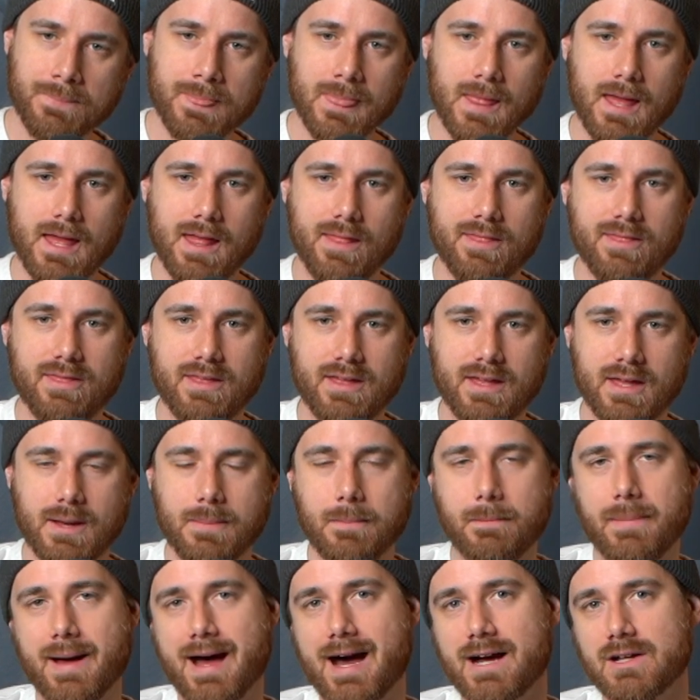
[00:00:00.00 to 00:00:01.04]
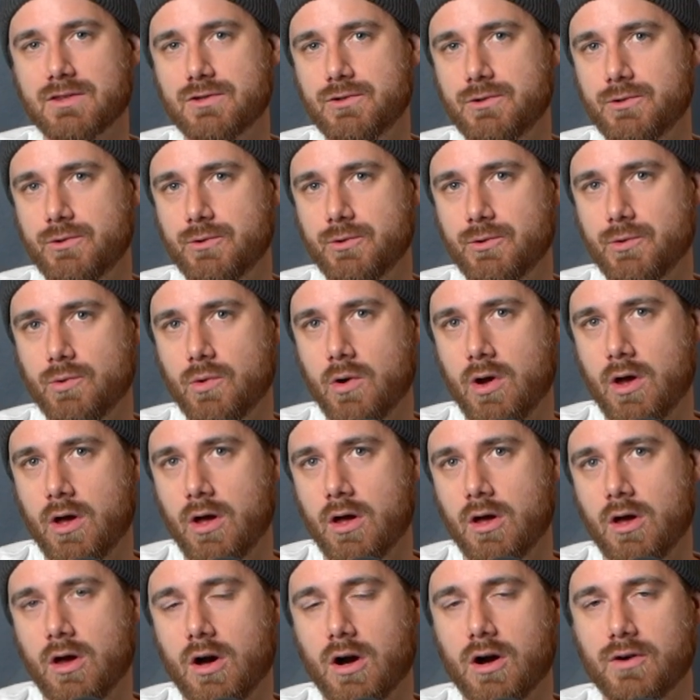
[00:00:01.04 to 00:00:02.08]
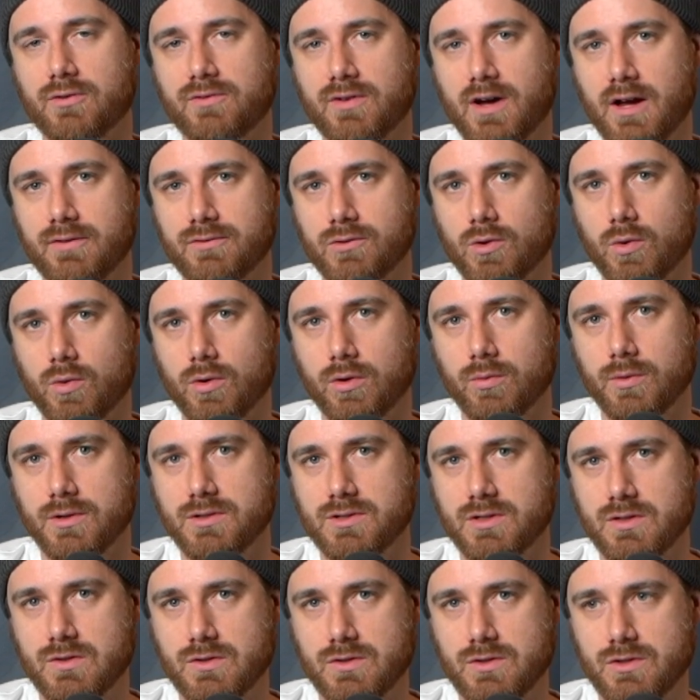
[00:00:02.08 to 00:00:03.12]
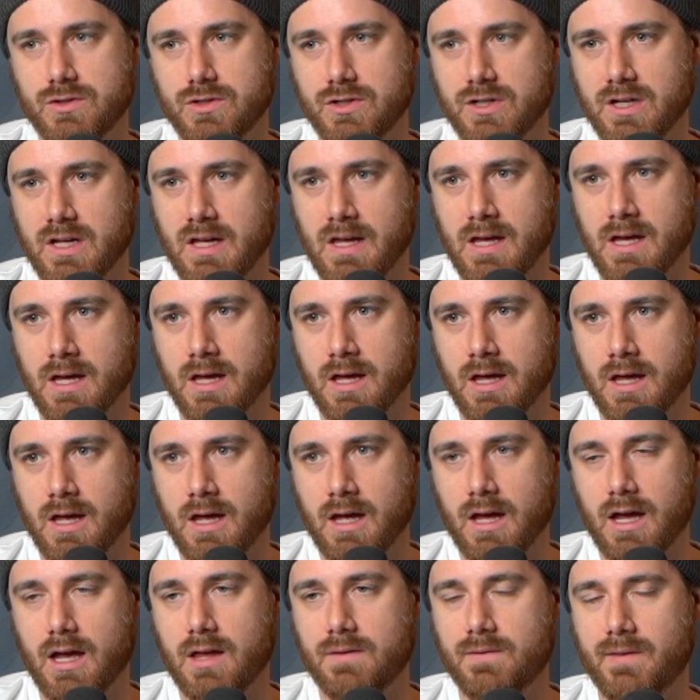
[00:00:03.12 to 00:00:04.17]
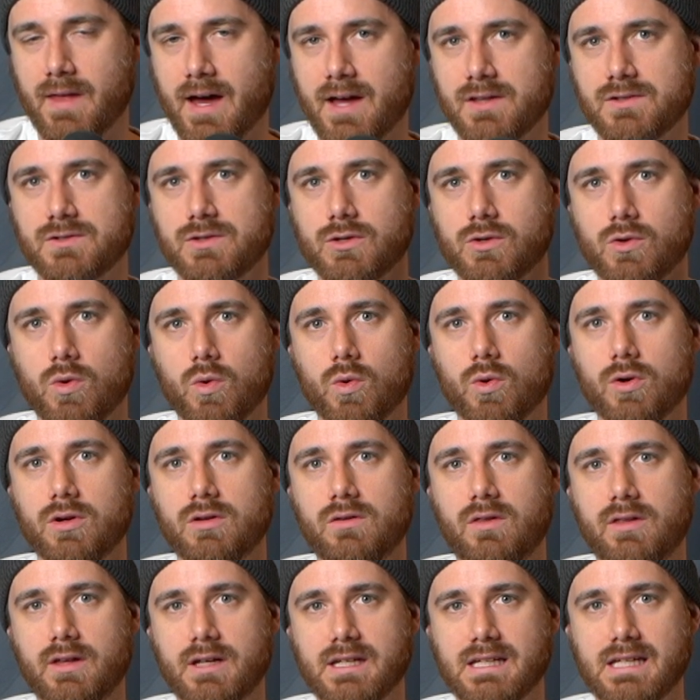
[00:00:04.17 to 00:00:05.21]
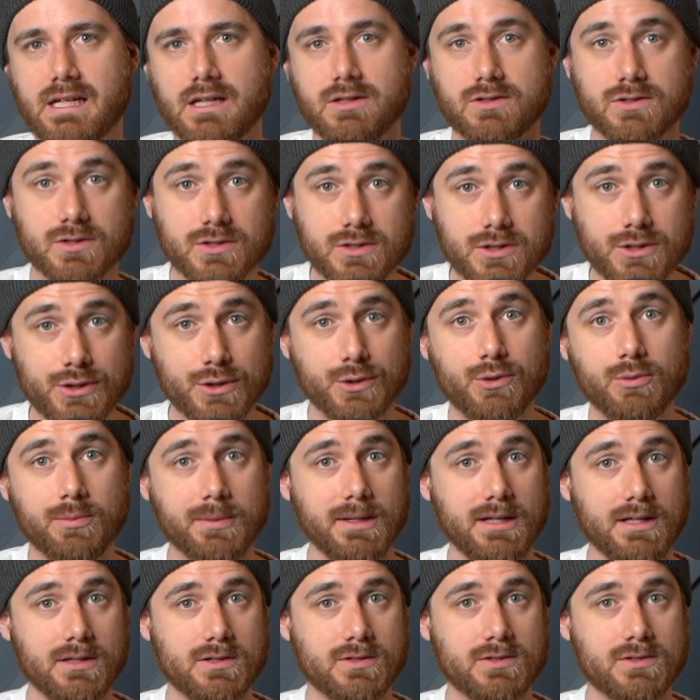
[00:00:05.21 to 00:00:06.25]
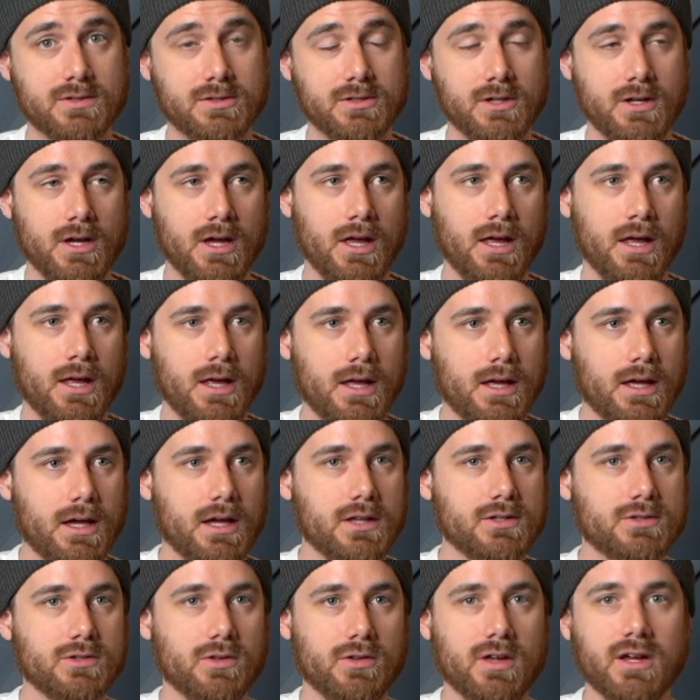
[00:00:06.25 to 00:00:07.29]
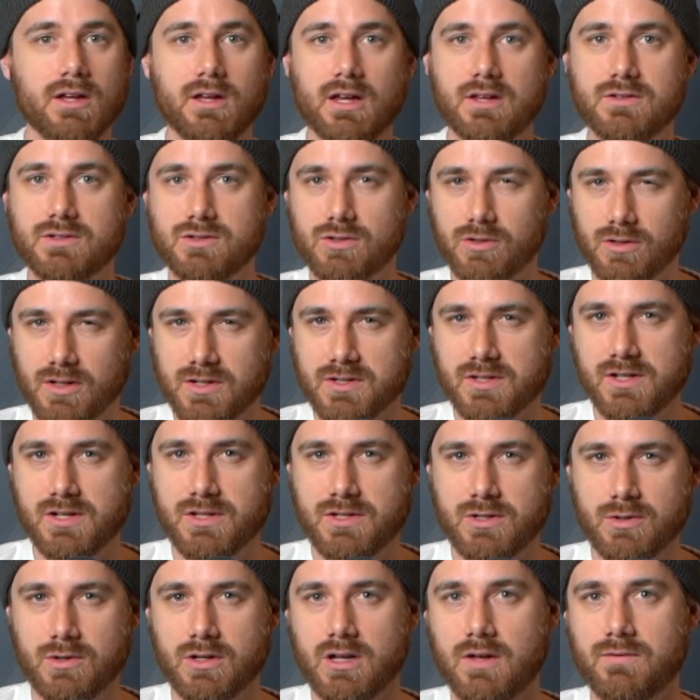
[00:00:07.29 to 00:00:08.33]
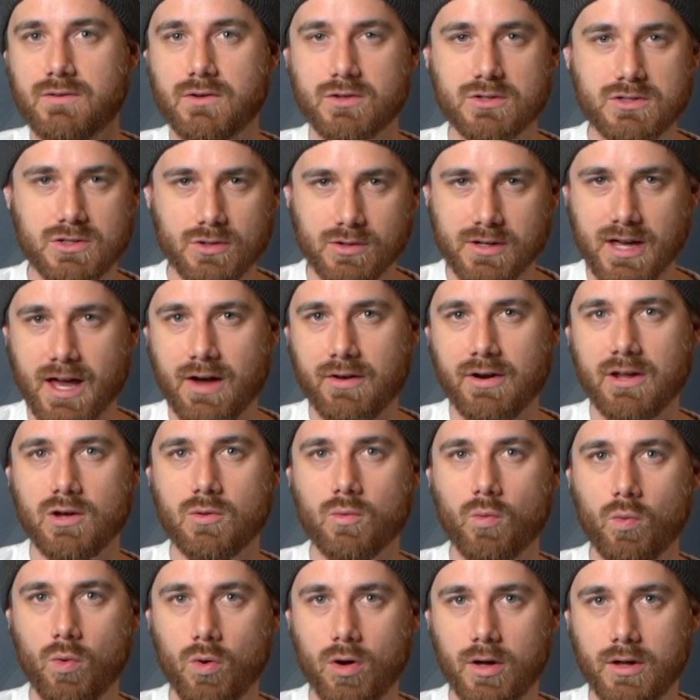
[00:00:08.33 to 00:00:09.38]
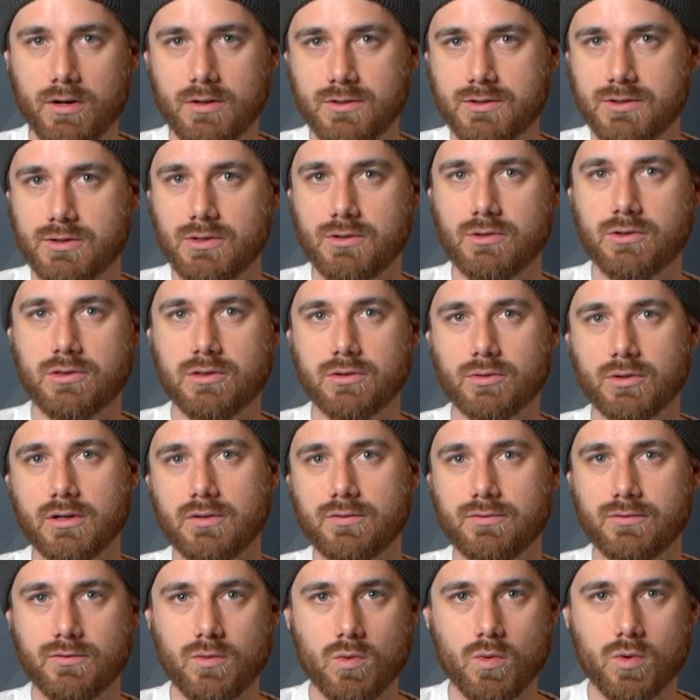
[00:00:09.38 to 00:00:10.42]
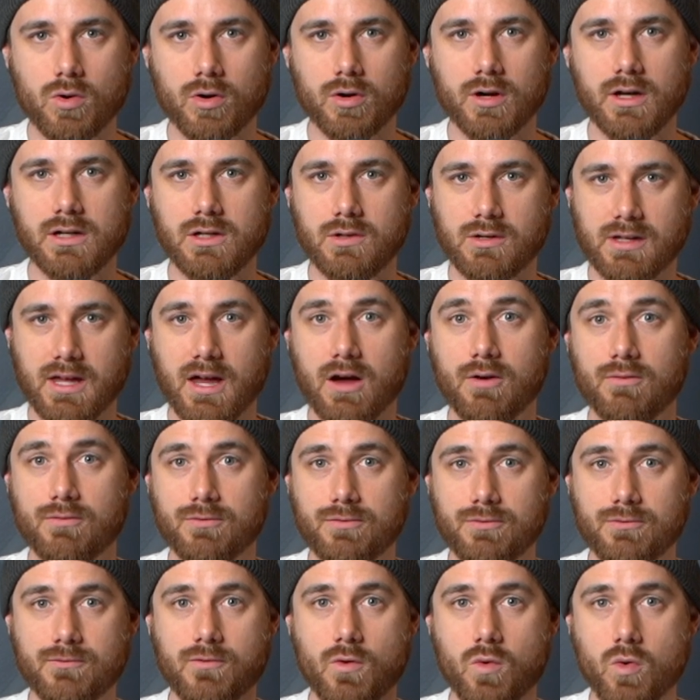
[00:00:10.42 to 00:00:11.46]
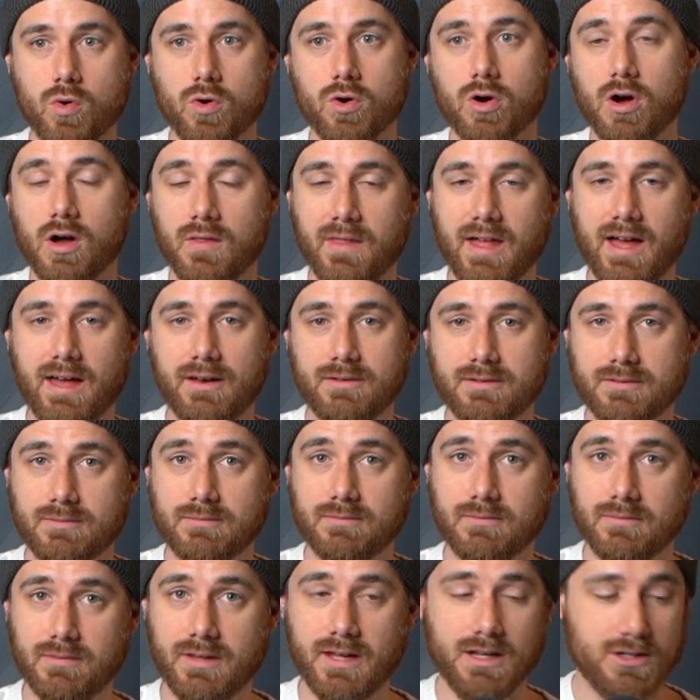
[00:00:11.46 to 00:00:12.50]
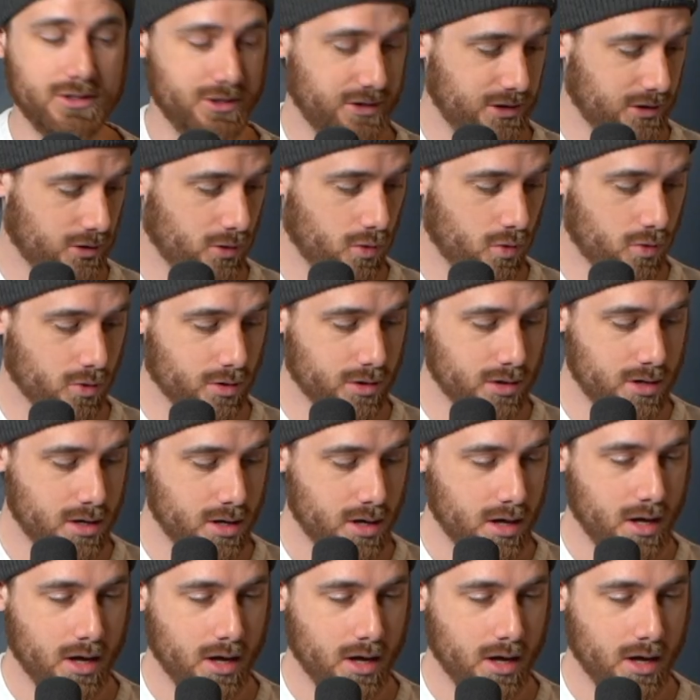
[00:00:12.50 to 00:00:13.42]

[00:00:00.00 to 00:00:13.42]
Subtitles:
and then back to our 5 chord, which is G, and that's the chord that gets 2 beats. And so that, as you're listening to it, if you're still counting 1, 2, 3, 4, and you count 4 on that G chord,